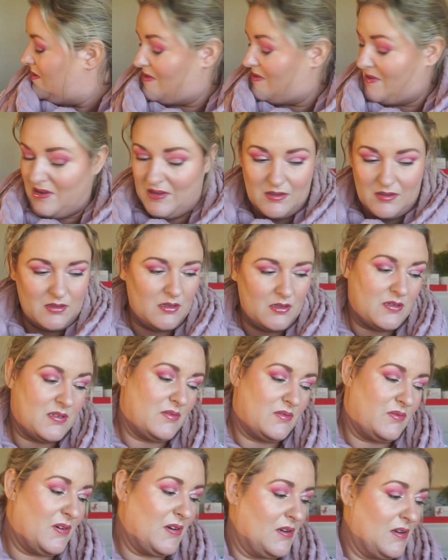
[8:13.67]
Okay, I
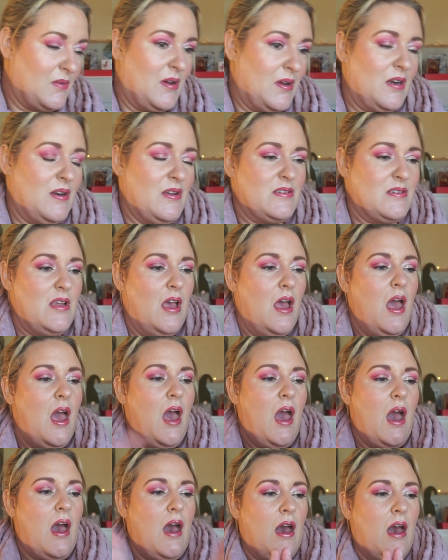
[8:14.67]
did run up quite a lot.
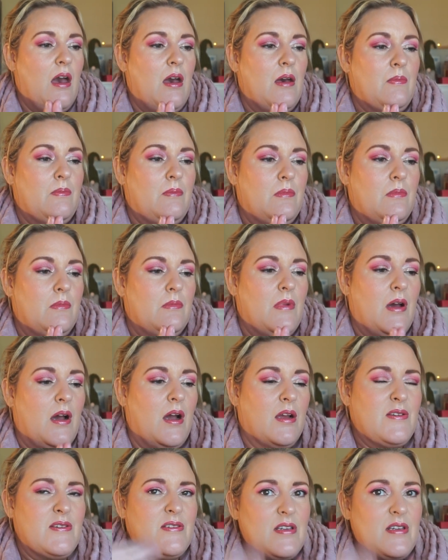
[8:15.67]

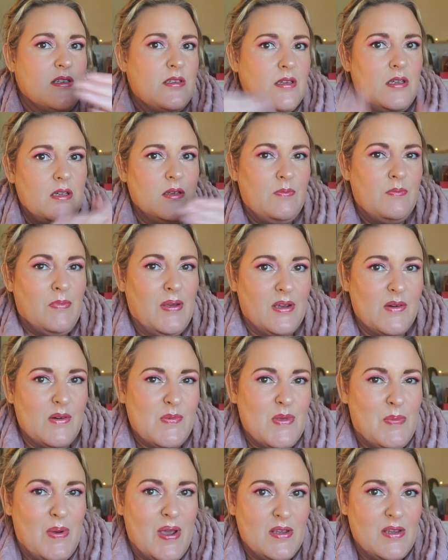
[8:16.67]
I just need to pick
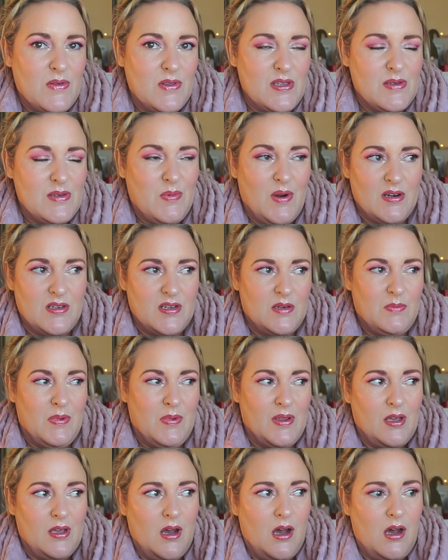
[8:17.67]
up the pace of this project,
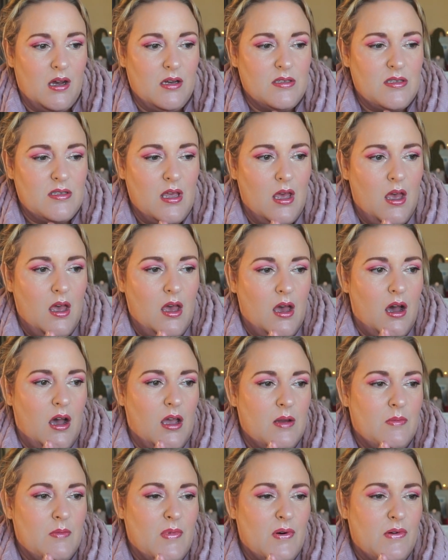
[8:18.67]
because
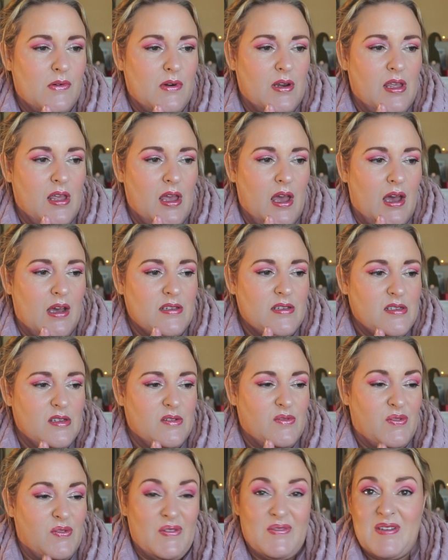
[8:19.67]
I am only at
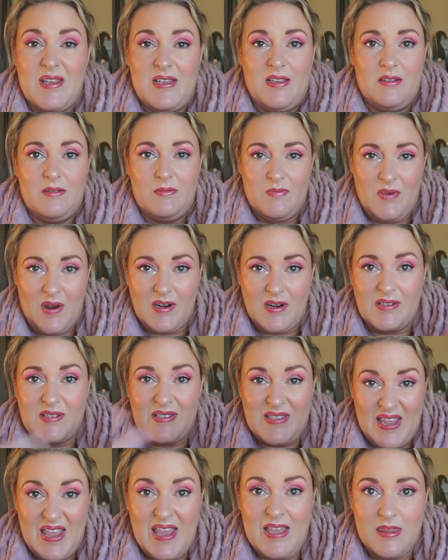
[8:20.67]
15
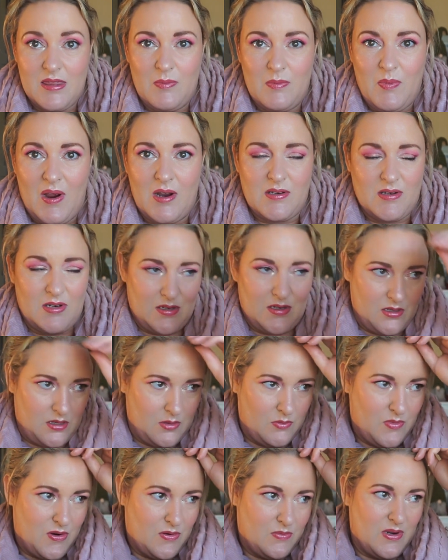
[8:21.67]
products in the project at
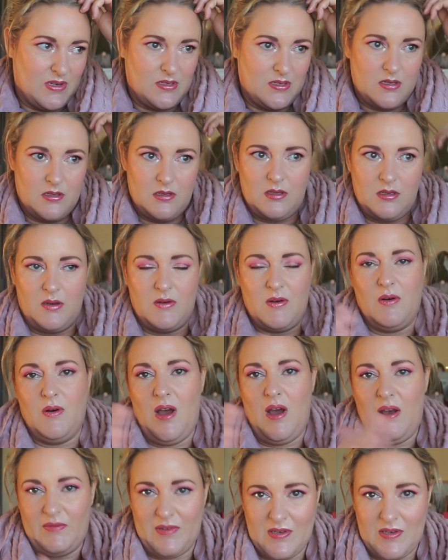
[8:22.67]
the moment, you know,
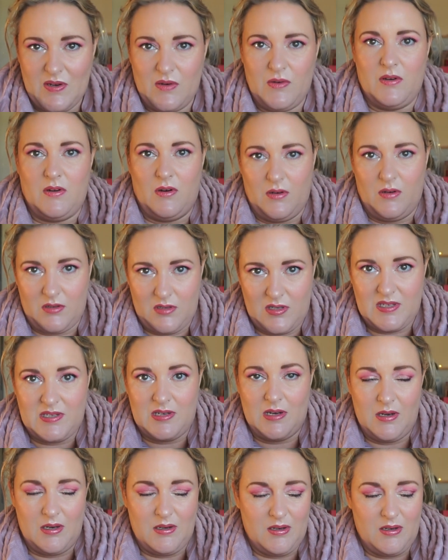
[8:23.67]
having done or
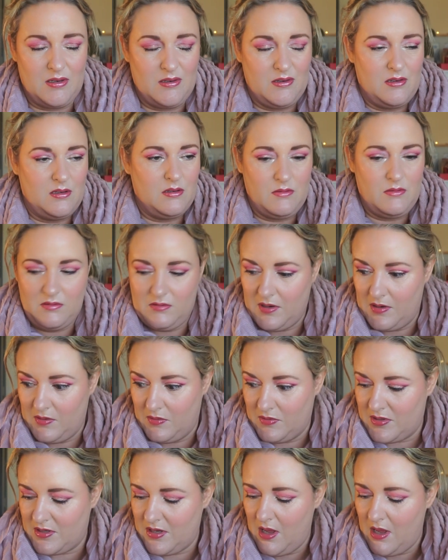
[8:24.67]
still in
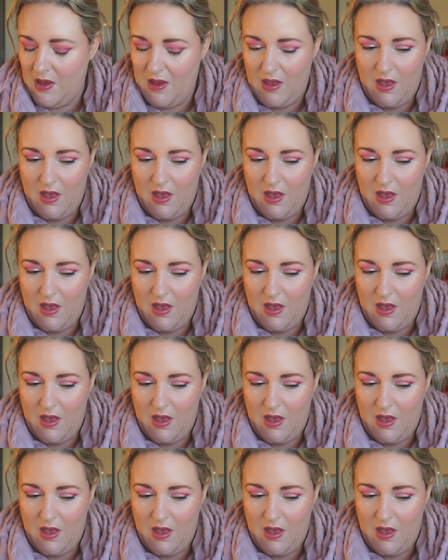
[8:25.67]
use.